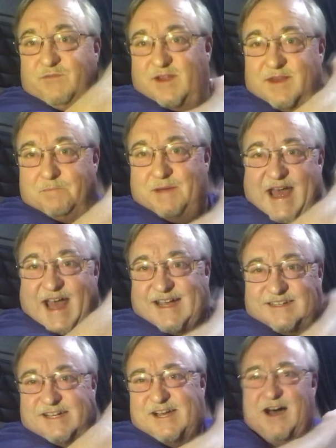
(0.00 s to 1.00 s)
on the back.
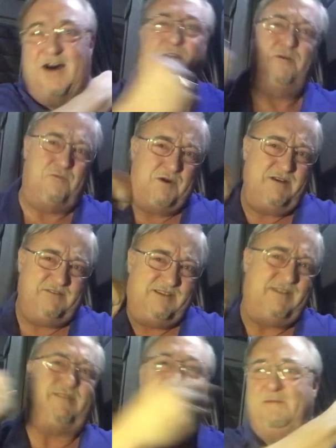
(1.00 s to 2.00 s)
Oh, we're
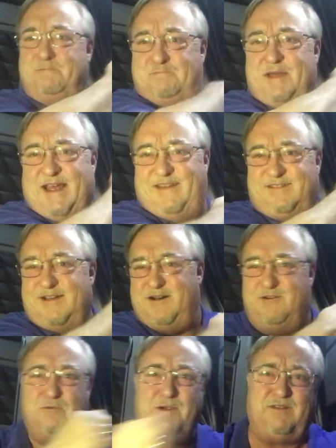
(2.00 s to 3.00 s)
just the best.
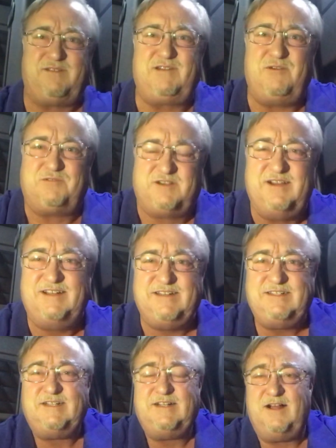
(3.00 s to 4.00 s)
Oh, we're so
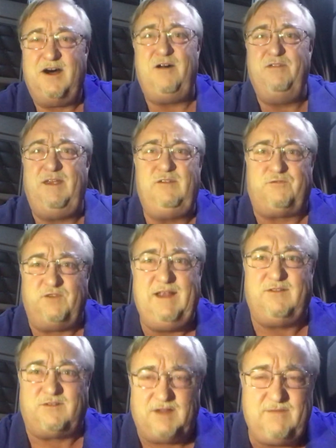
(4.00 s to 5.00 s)
good. All these
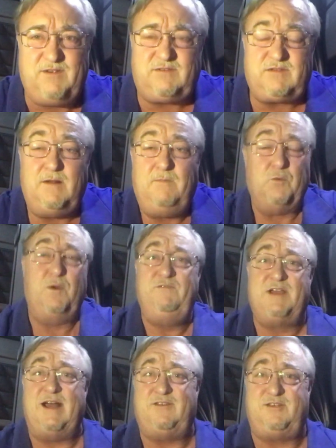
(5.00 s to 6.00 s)
fleets love us. We've got